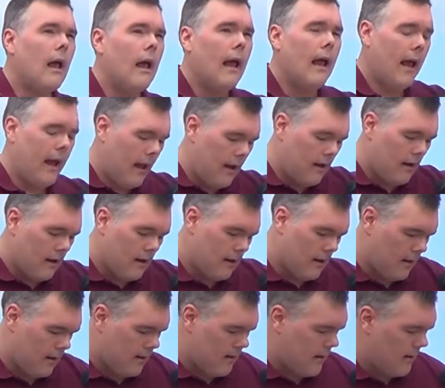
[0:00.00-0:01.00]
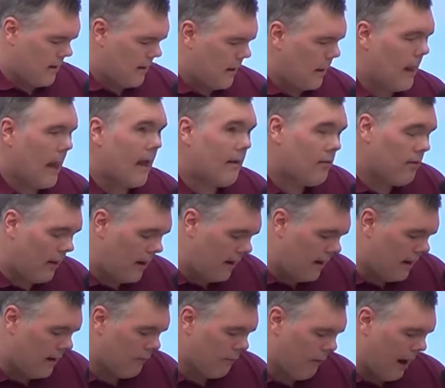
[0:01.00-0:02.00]
And
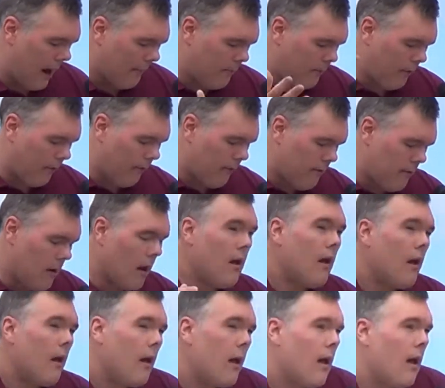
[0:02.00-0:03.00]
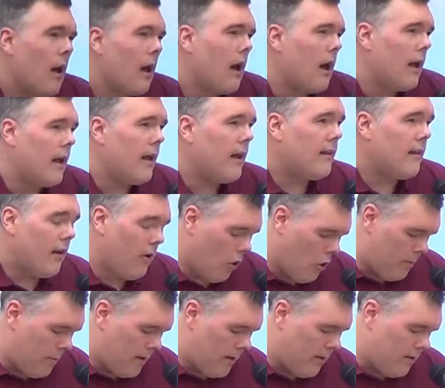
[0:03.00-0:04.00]
lastly, Raptor. It did
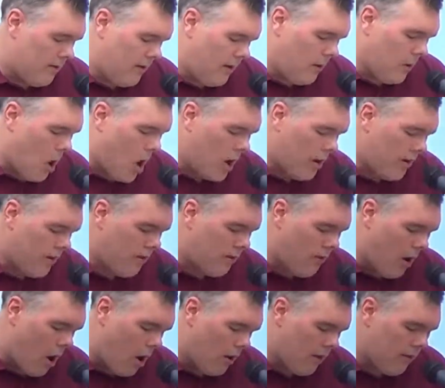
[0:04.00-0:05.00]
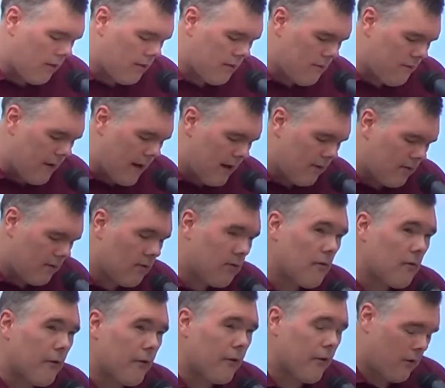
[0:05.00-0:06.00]
open as the longest, tallest, and fastest
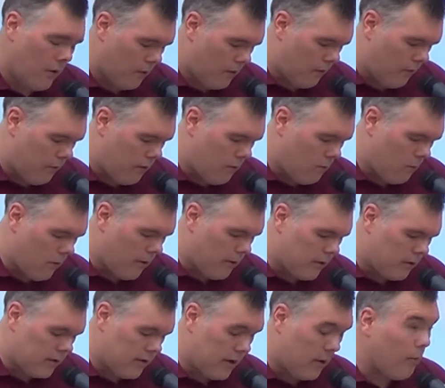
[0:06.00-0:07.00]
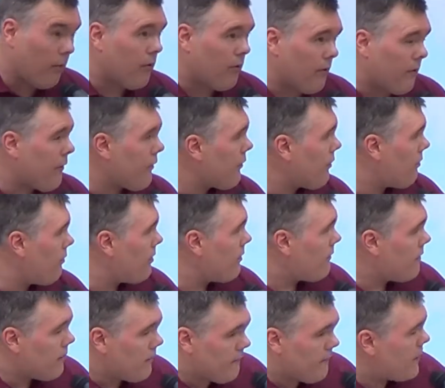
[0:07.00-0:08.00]
inverter coaster in the world, and it was the first
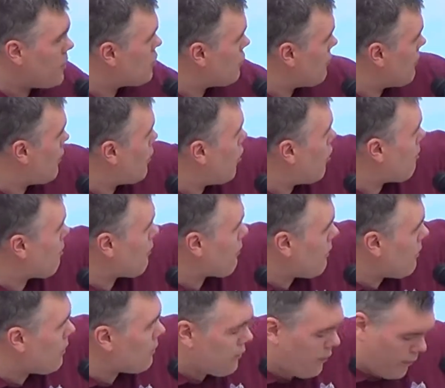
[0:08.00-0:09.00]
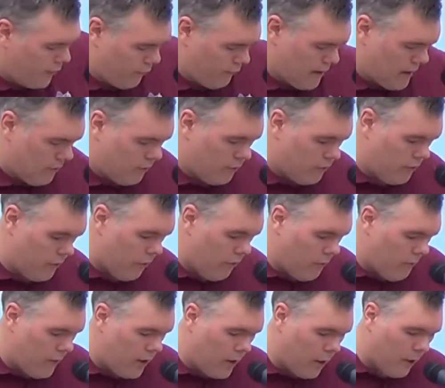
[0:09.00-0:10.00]
one to feature the Cobra Roll turnaround just
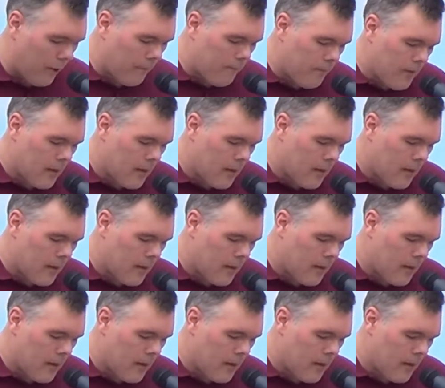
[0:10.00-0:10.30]
over here.